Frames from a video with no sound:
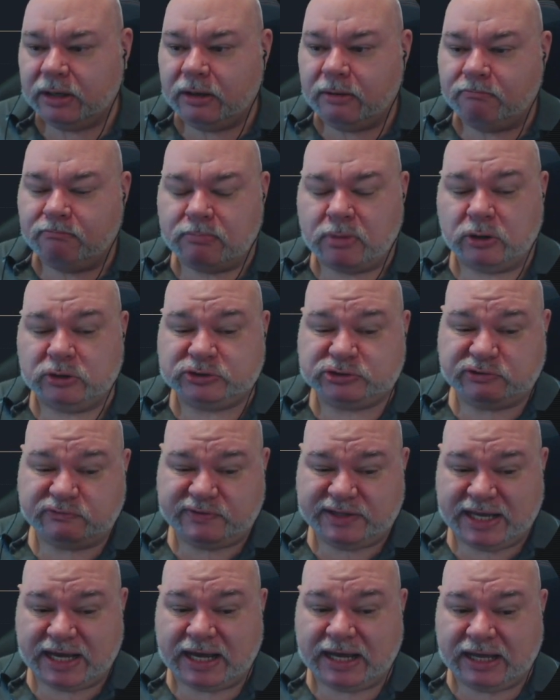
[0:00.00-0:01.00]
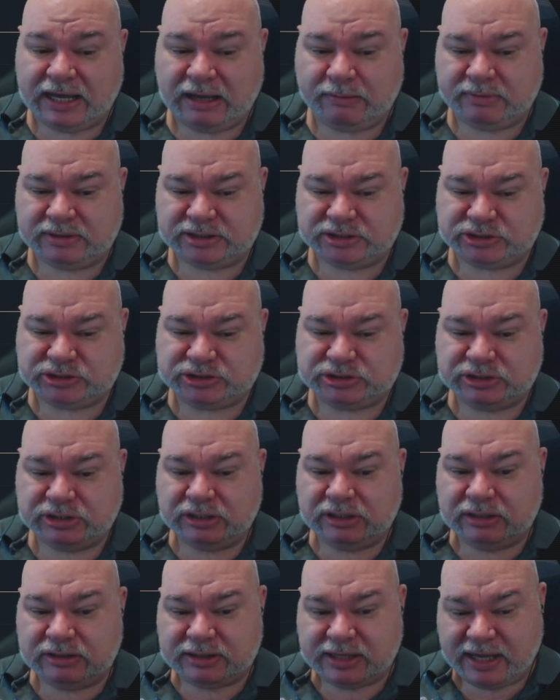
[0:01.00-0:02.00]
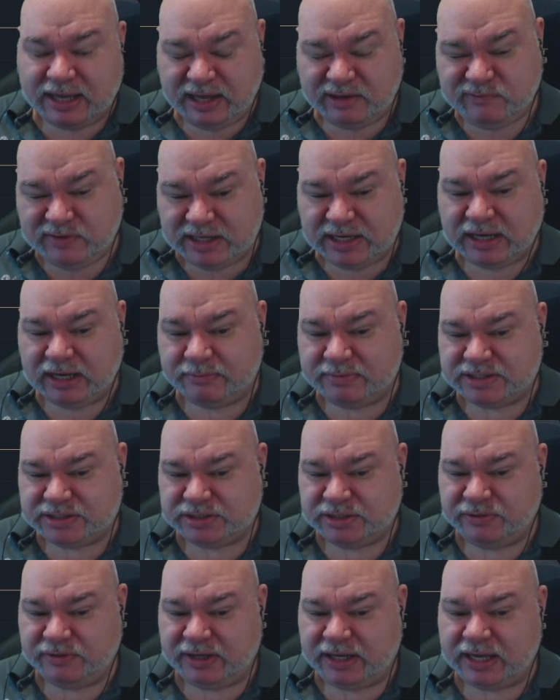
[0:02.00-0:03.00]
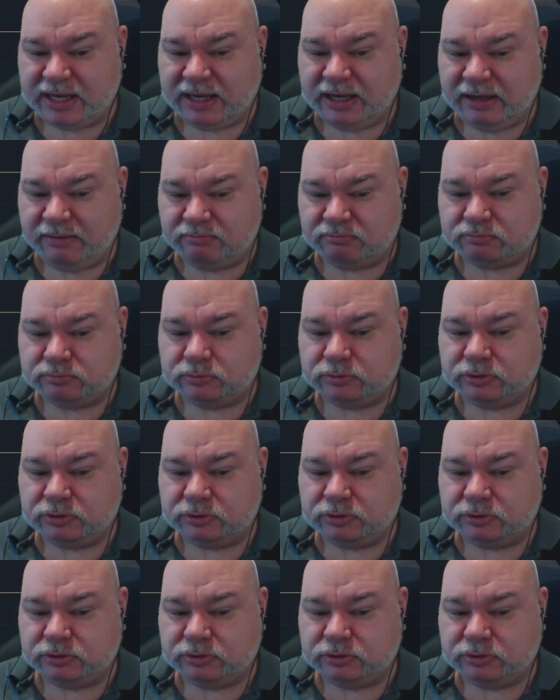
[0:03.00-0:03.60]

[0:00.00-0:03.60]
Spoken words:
Most of the armors, the heavy armors in the game,